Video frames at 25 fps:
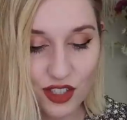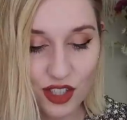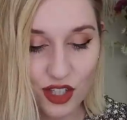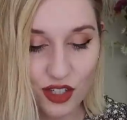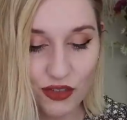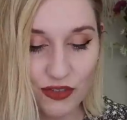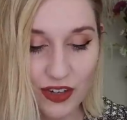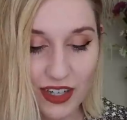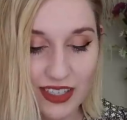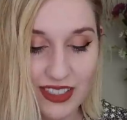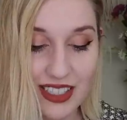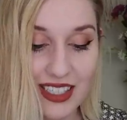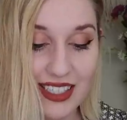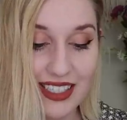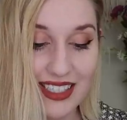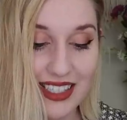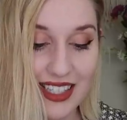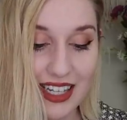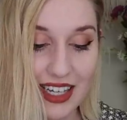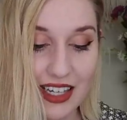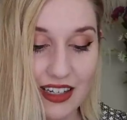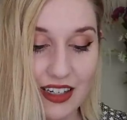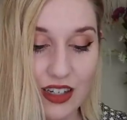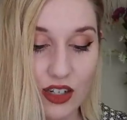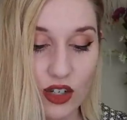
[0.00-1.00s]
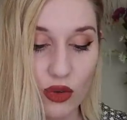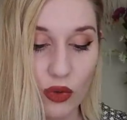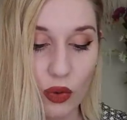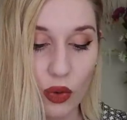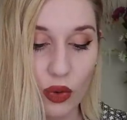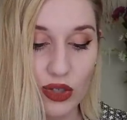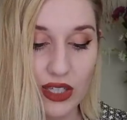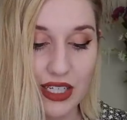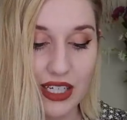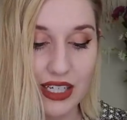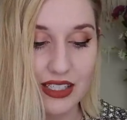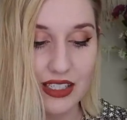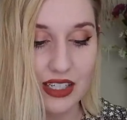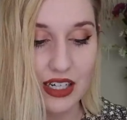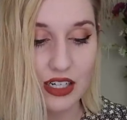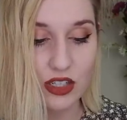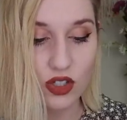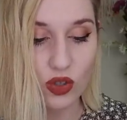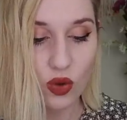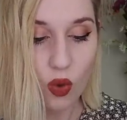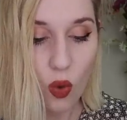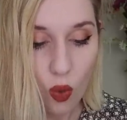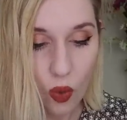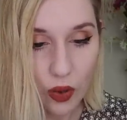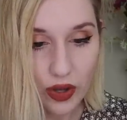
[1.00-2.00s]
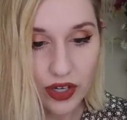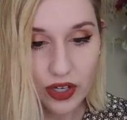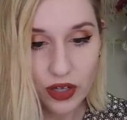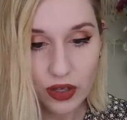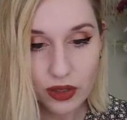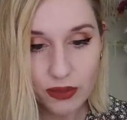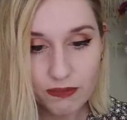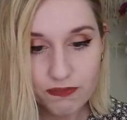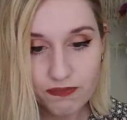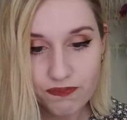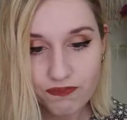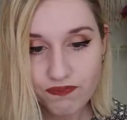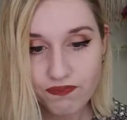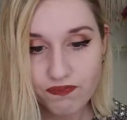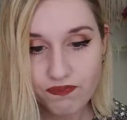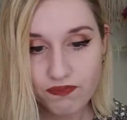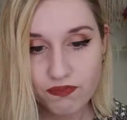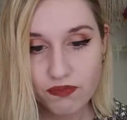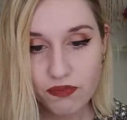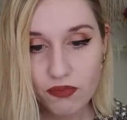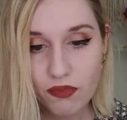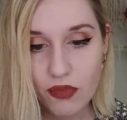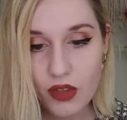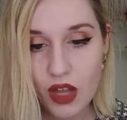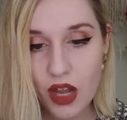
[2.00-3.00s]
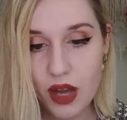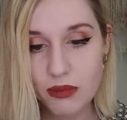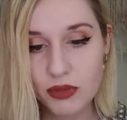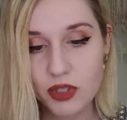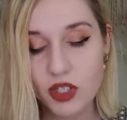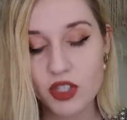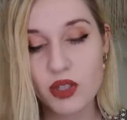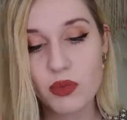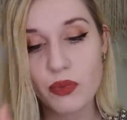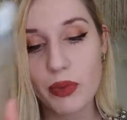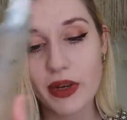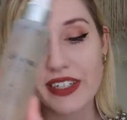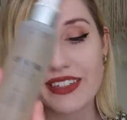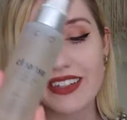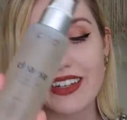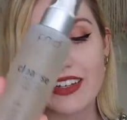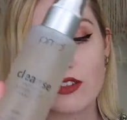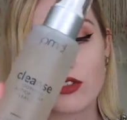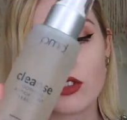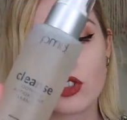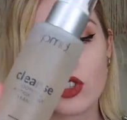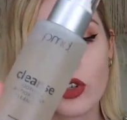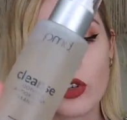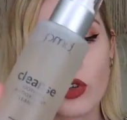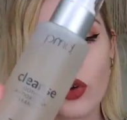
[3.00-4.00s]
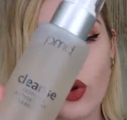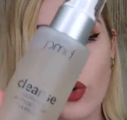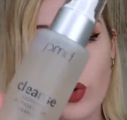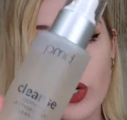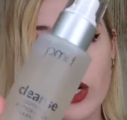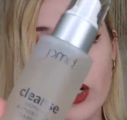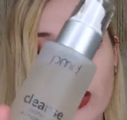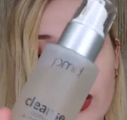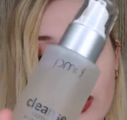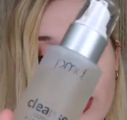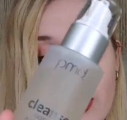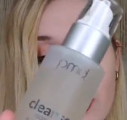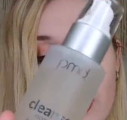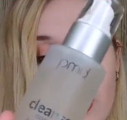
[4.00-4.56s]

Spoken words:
surfactants, and neroli essential oil. So this breaks down dirt oil